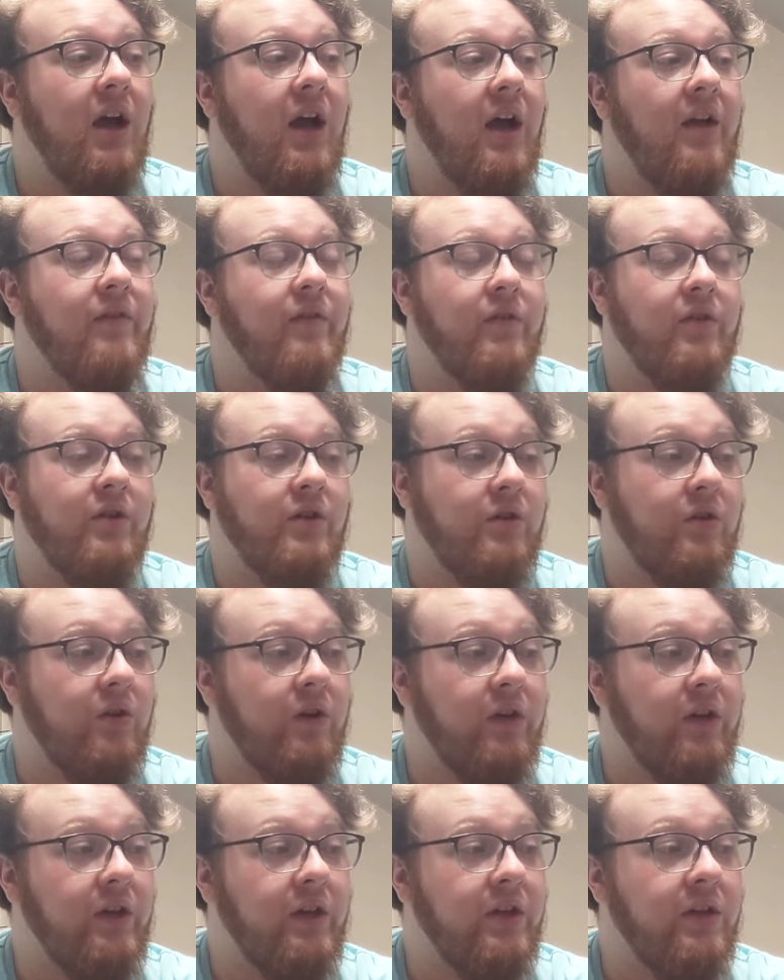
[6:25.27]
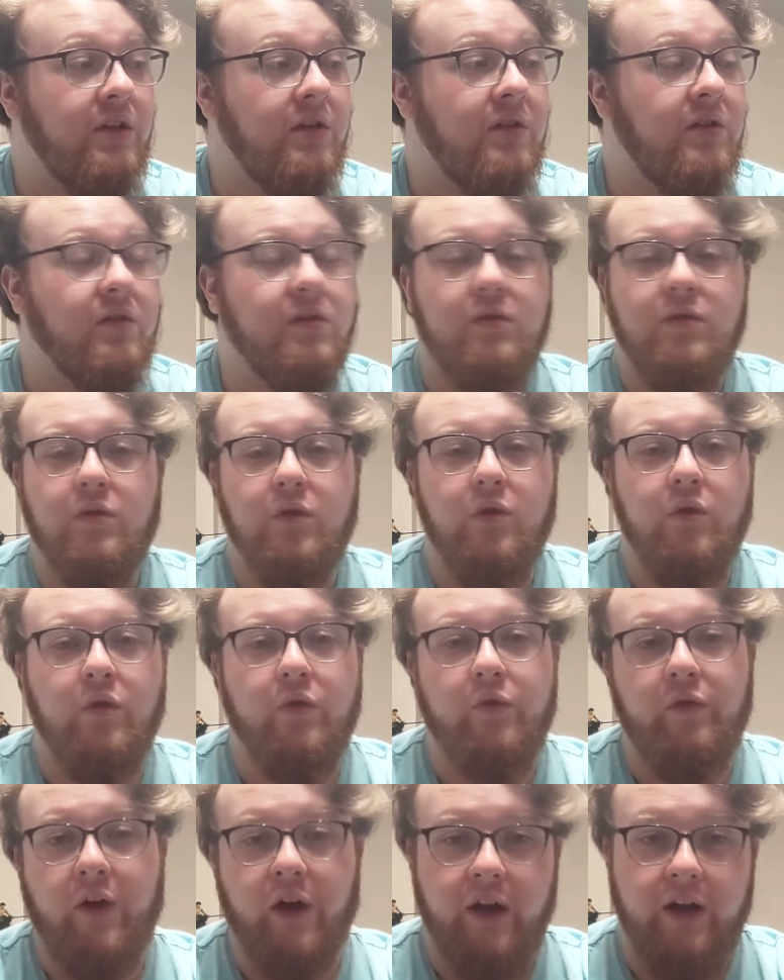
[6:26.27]
either annoying or
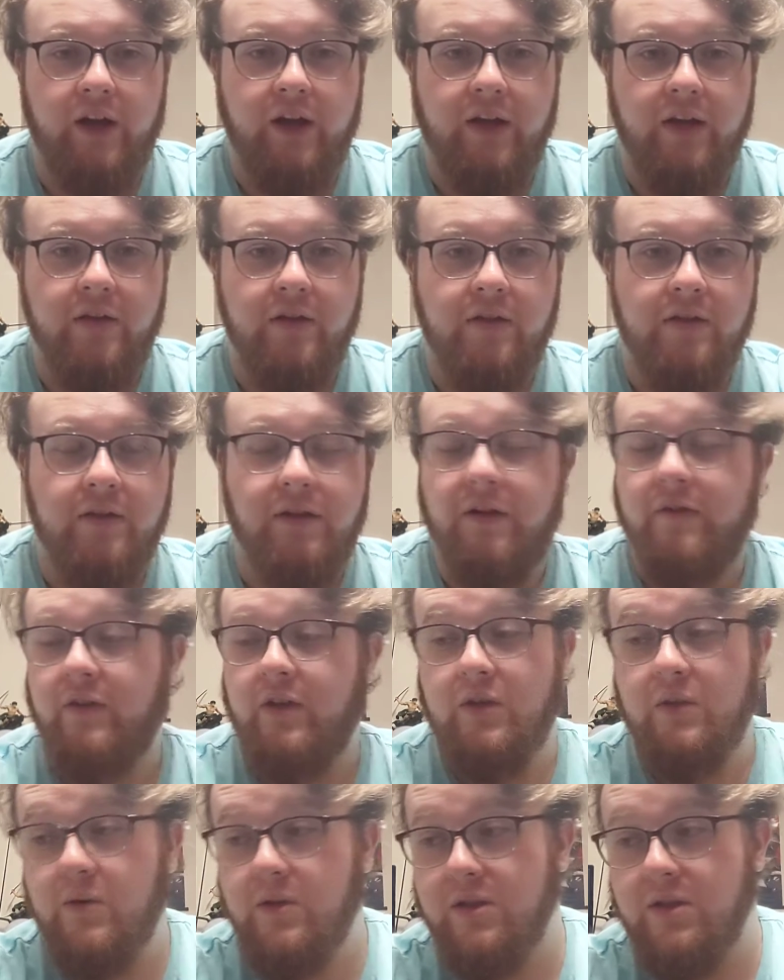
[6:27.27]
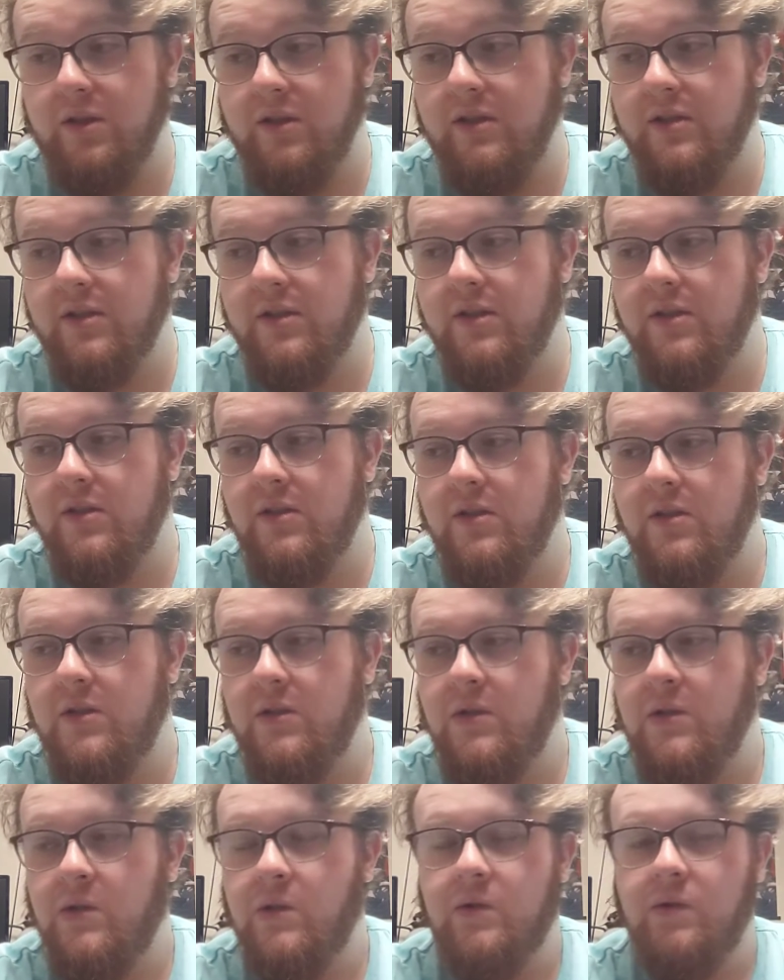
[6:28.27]
fine. They're either useless
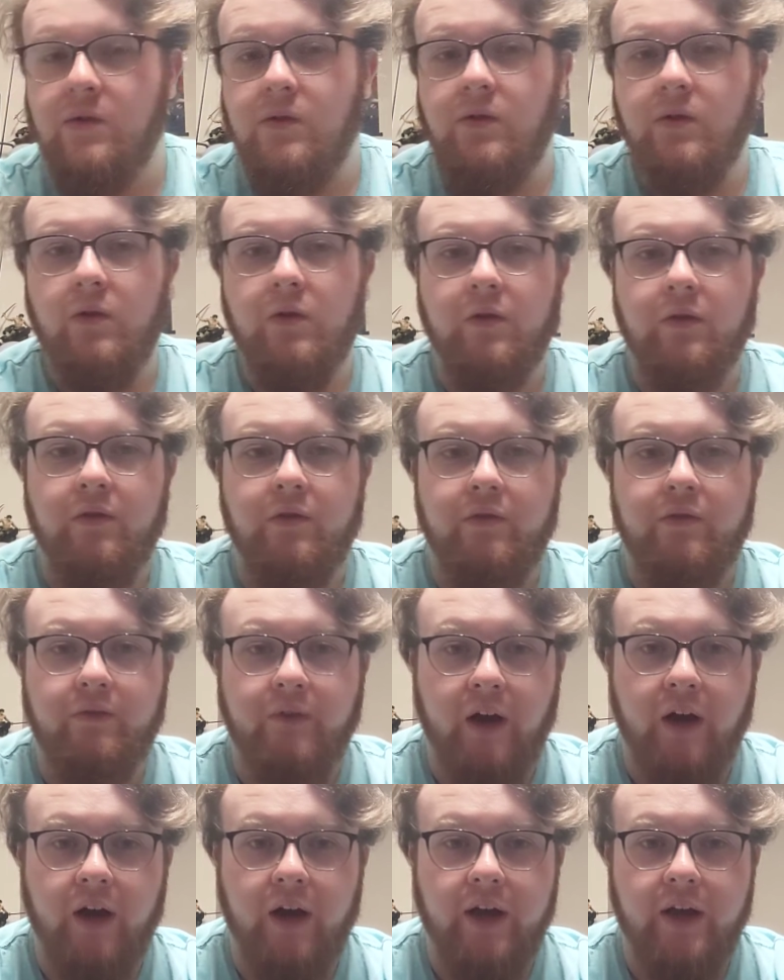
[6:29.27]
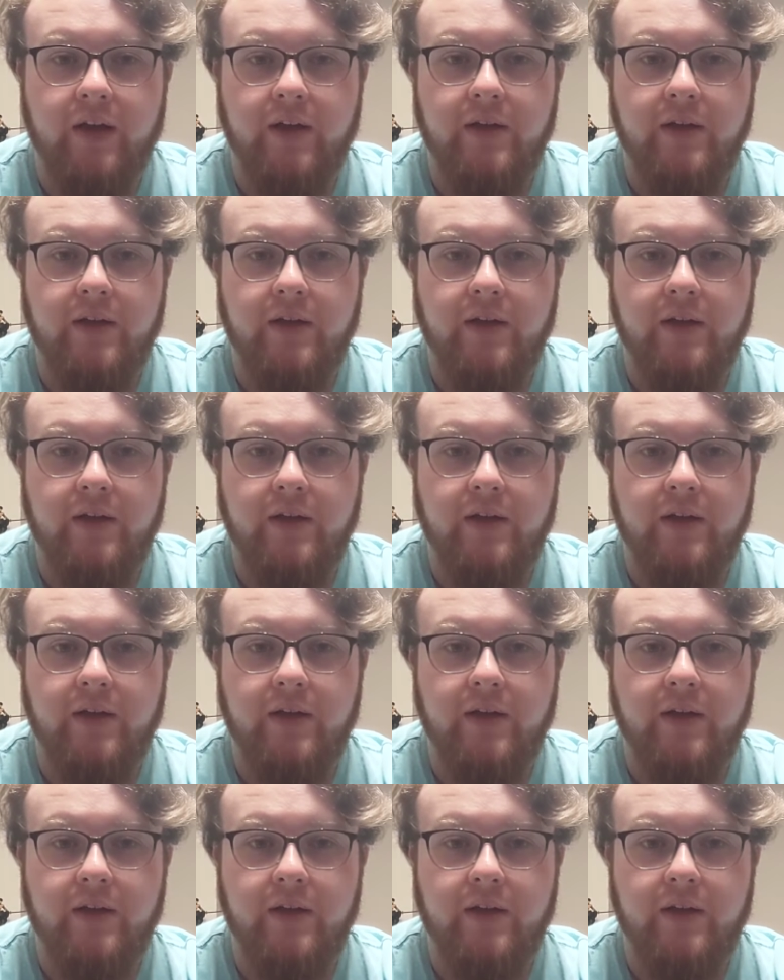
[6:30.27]
or fine.